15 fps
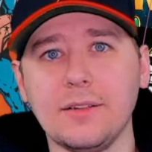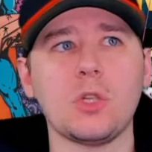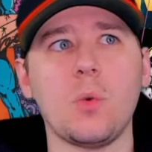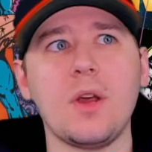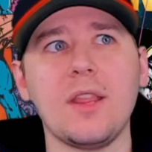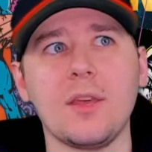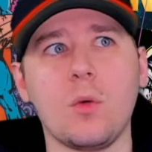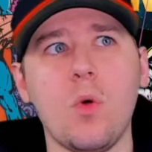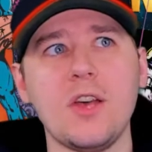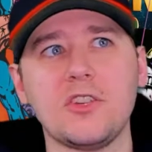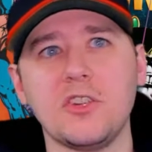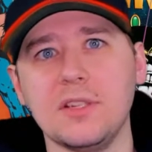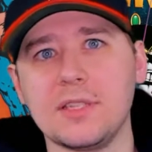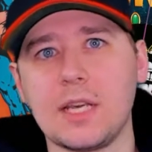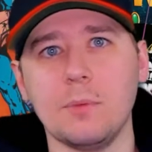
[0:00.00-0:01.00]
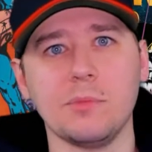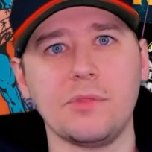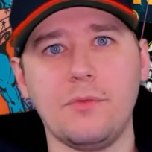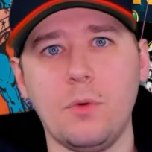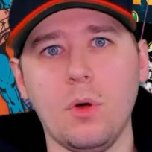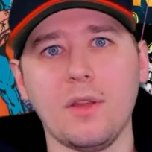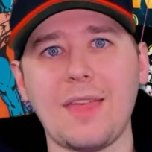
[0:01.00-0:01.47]
One of the questions comes
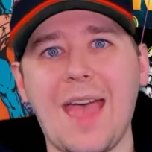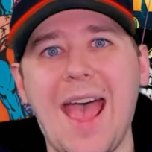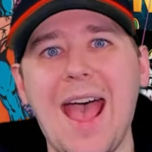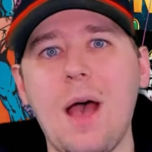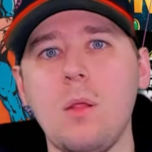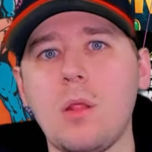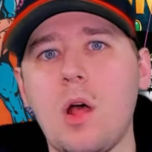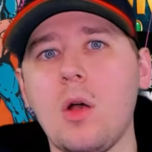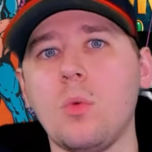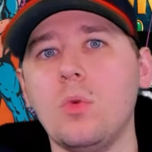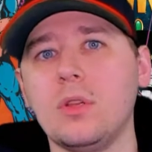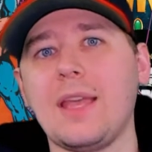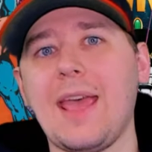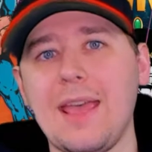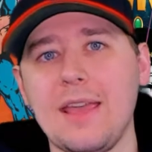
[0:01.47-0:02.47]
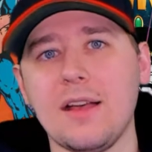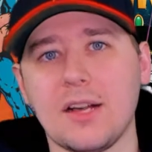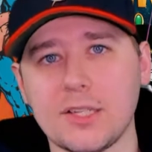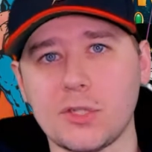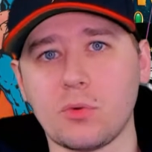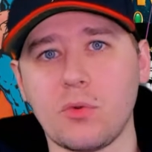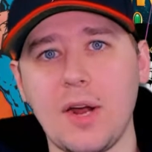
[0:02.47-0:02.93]
forth, how long will
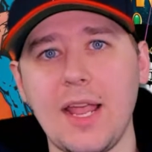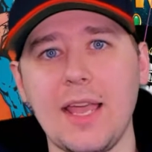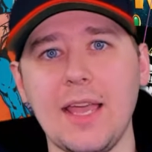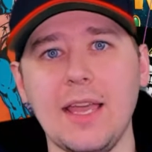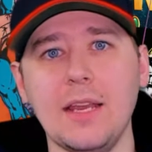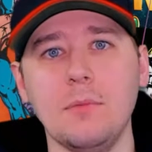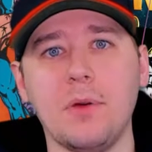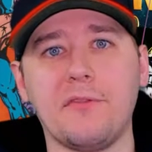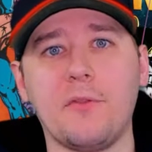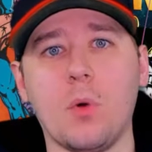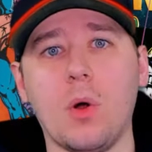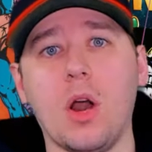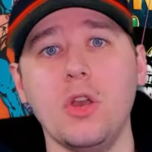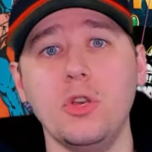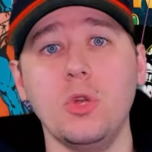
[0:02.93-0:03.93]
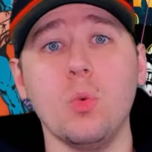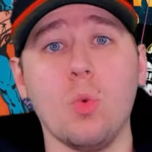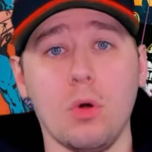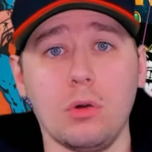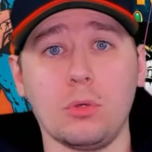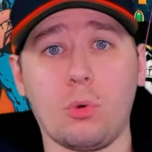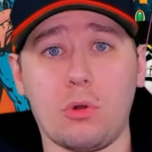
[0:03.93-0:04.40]
chaos reign before a new
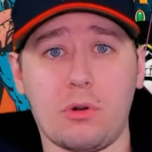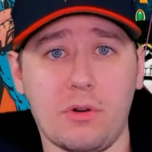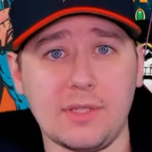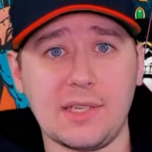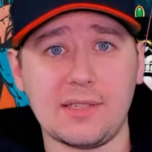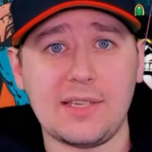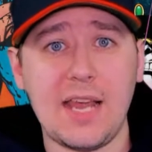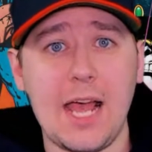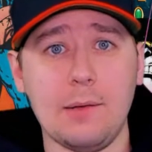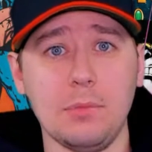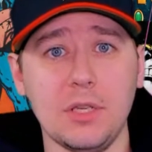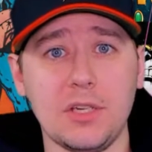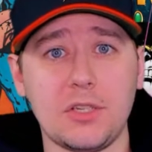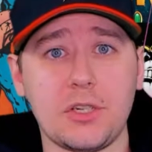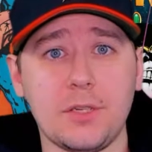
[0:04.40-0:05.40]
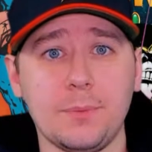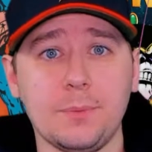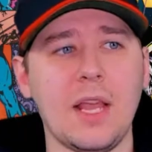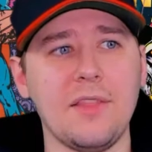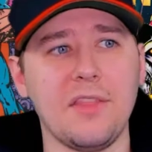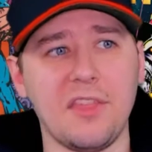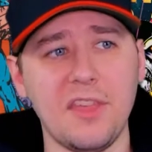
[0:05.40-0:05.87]
world order is established?
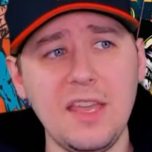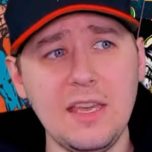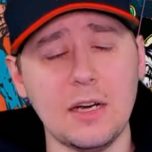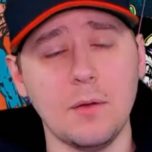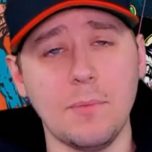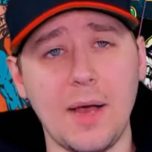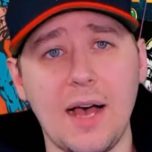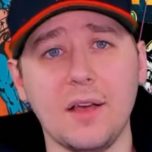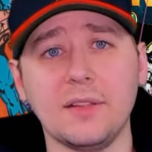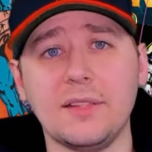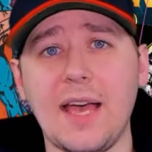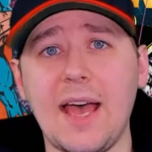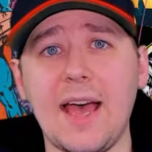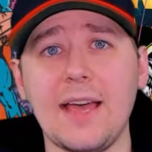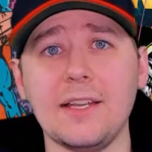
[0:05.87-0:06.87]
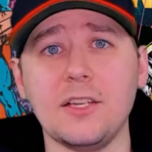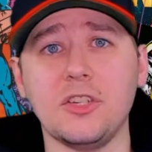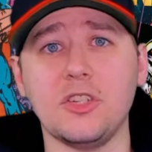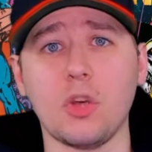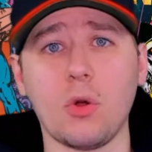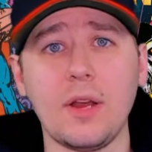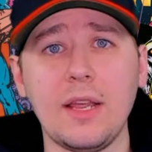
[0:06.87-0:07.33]
And thinking about
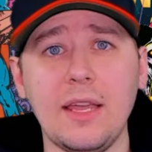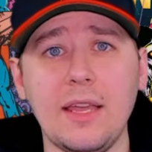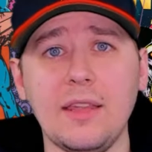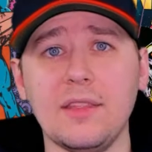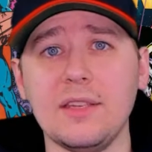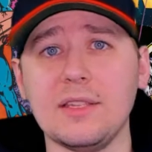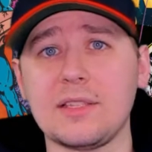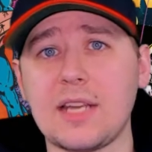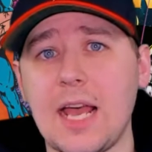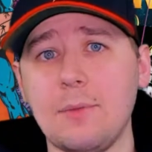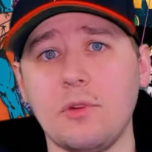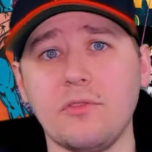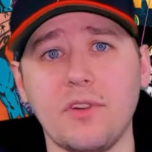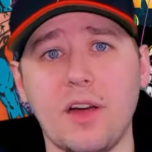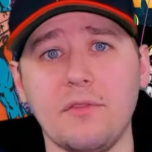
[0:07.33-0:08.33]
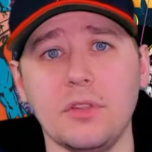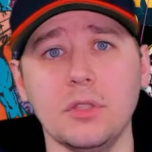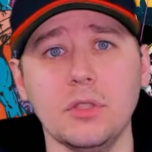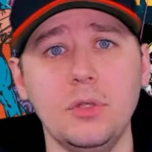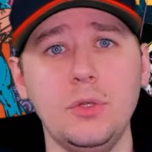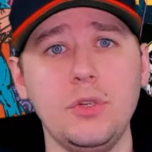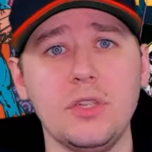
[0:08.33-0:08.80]
that, during this time of
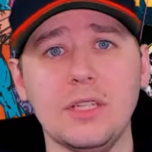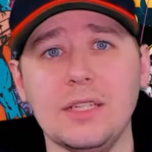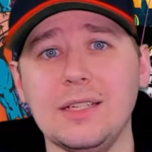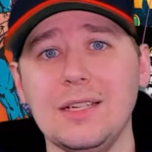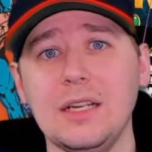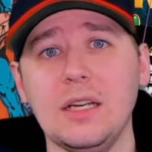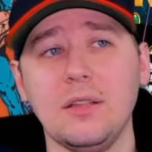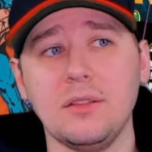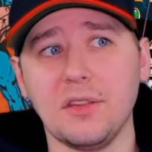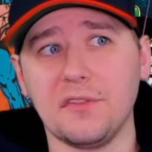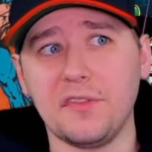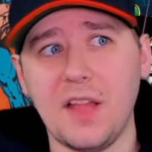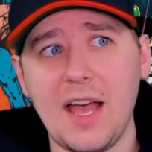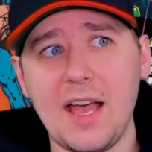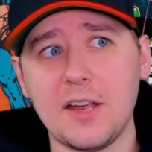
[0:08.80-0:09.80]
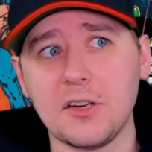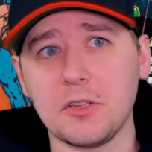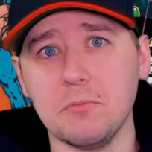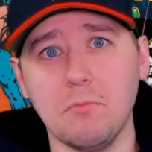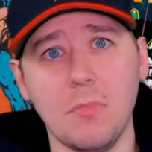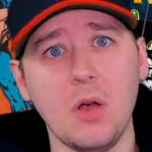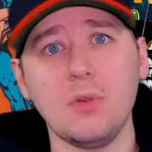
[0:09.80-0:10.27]
revolution, the
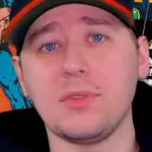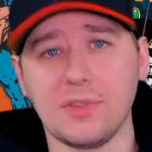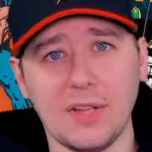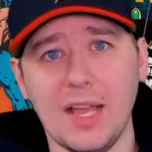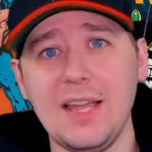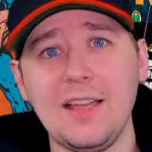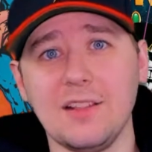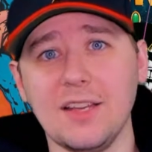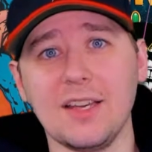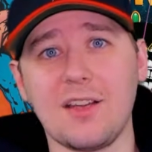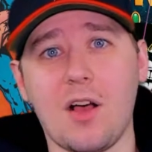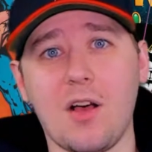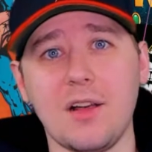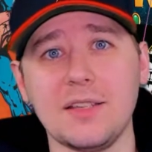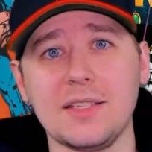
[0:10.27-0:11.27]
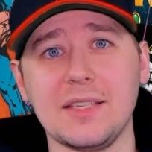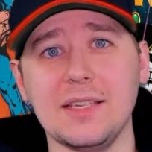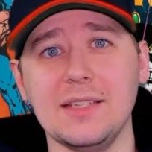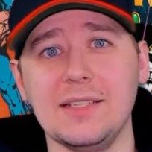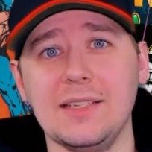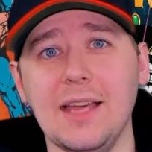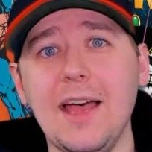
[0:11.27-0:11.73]
Flash most likely caused
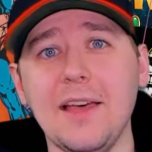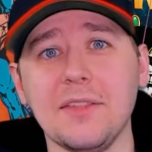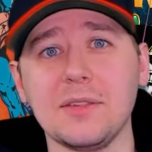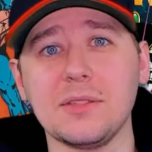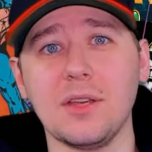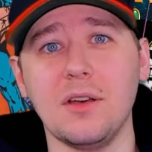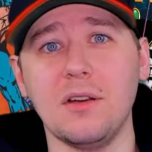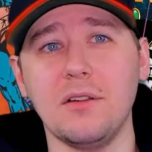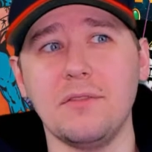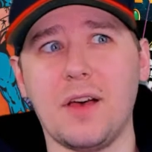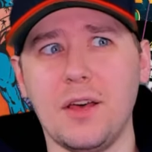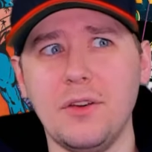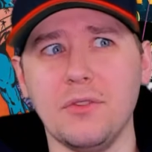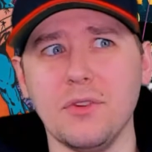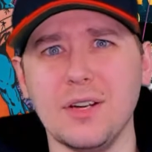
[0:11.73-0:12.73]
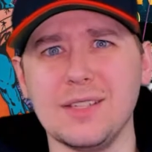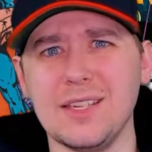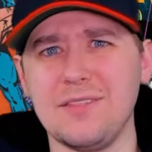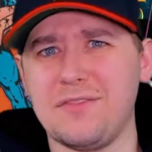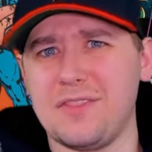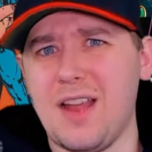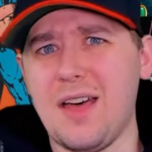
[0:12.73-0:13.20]
the deaths of hundreds,
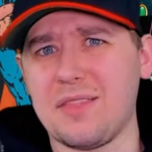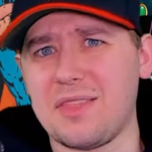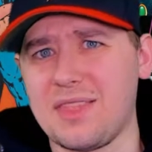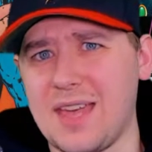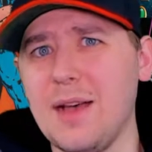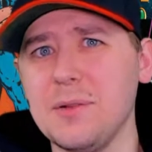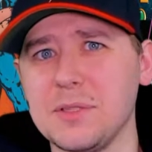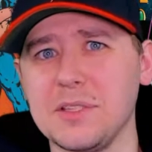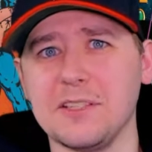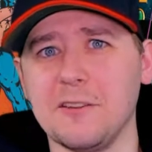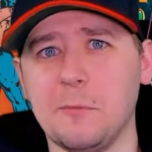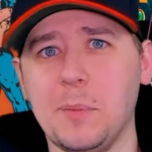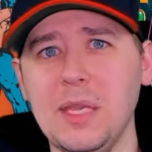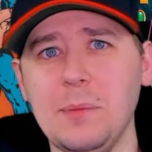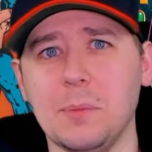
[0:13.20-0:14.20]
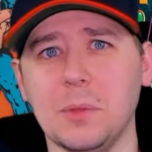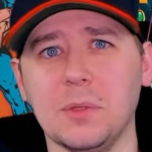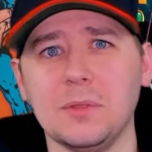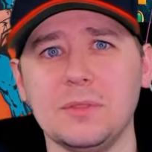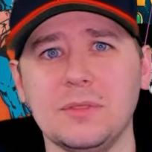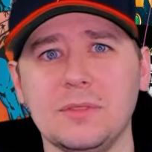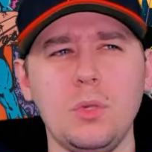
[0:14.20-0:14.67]
if not thousands of
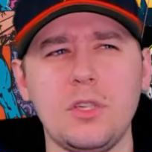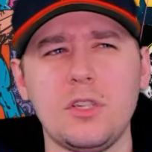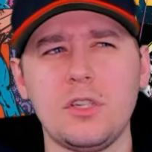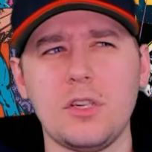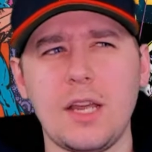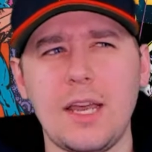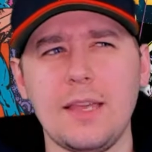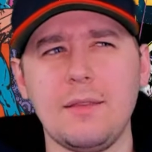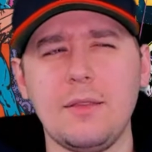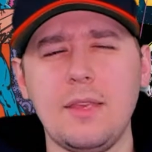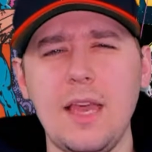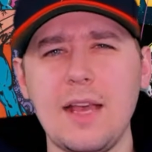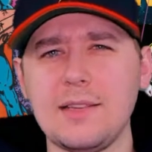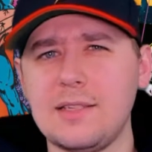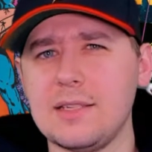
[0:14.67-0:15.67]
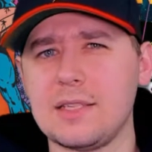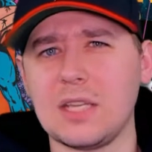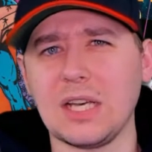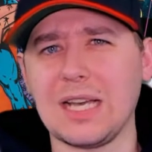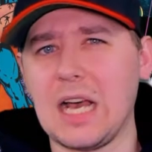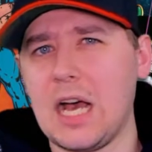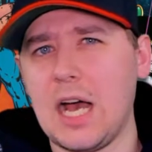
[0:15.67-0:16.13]
people. Which I guess is
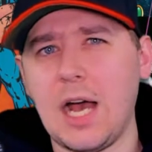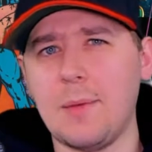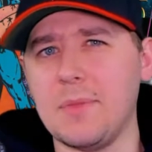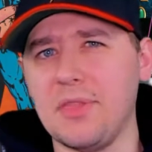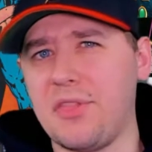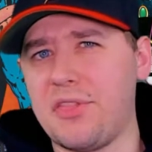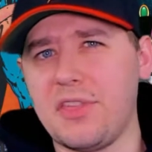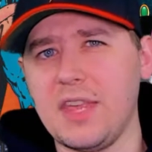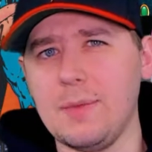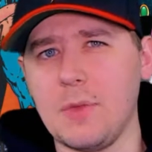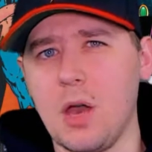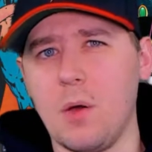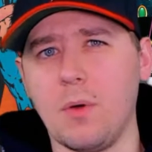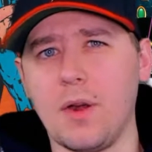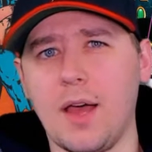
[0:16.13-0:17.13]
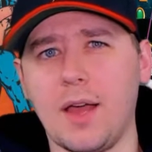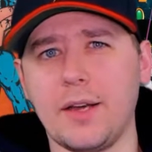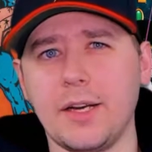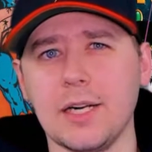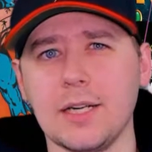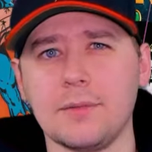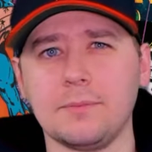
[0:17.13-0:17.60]
the common theme going on
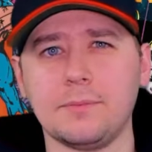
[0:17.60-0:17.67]
here.